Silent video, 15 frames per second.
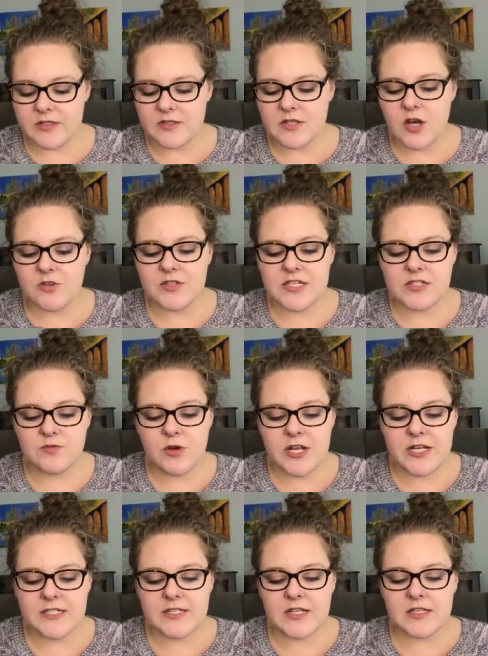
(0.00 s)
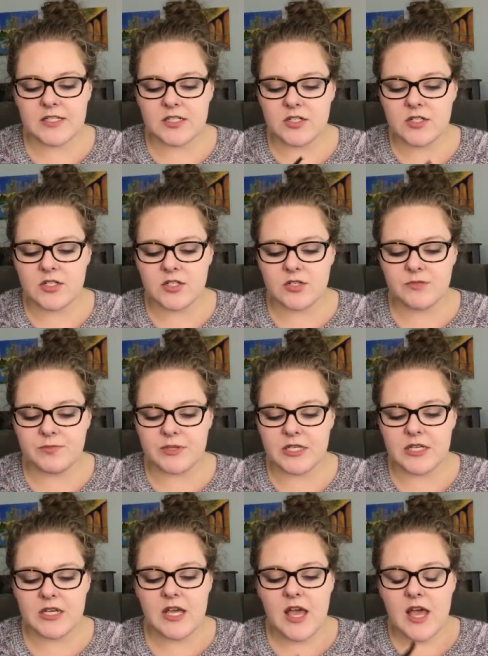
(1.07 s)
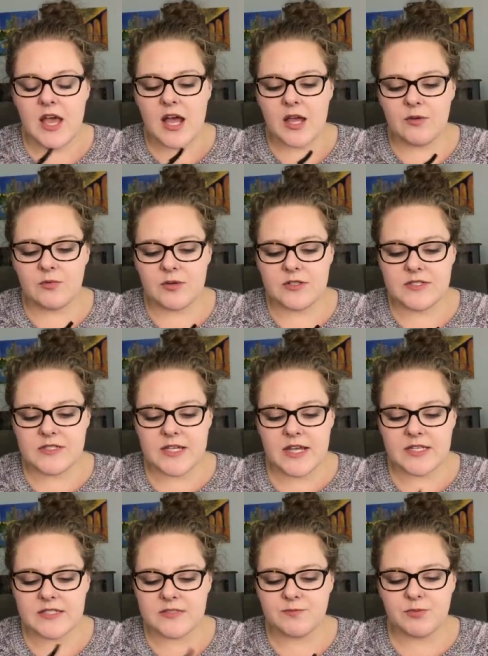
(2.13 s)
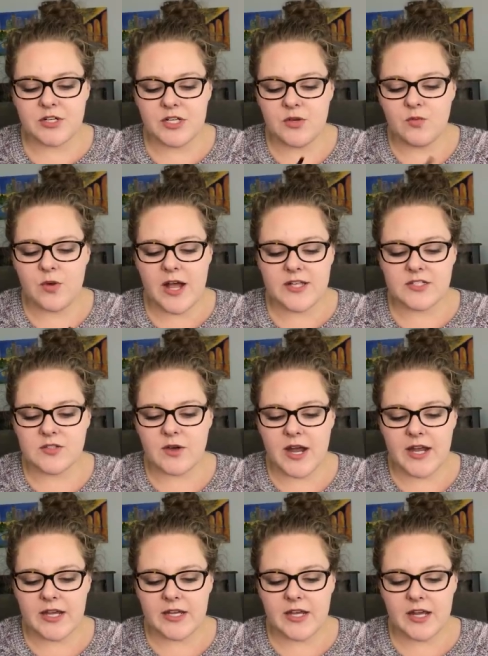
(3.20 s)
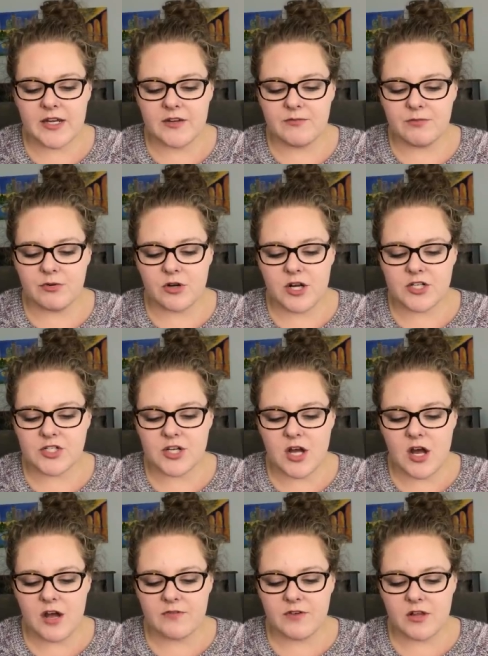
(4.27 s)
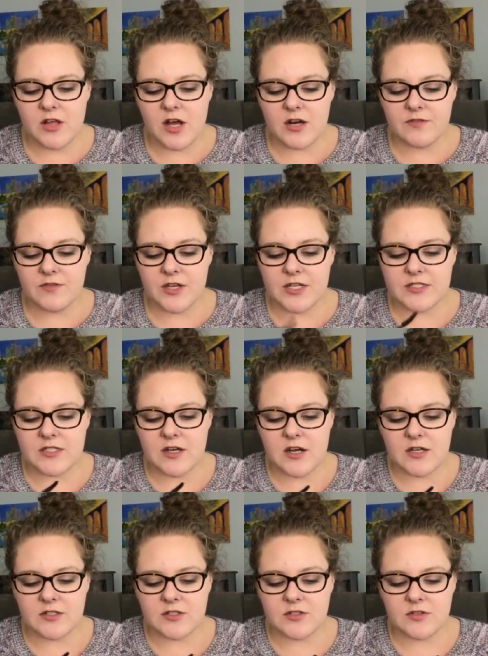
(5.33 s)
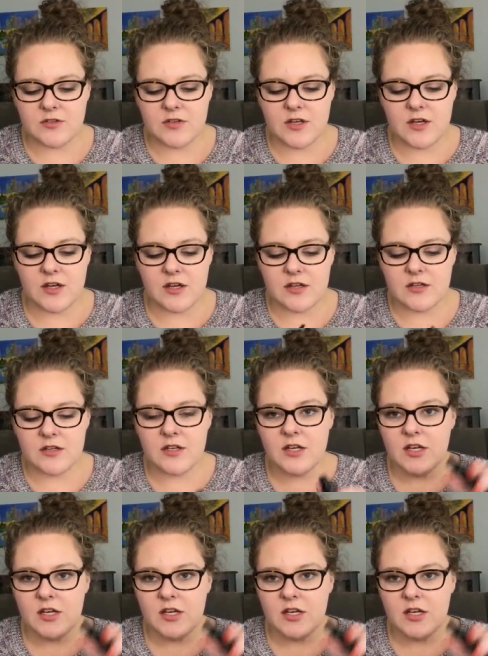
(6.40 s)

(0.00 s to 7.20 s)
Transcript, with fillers: So this one is a little goopy. I will say it's pretty wet, so I kind of brush off a lot of it onto the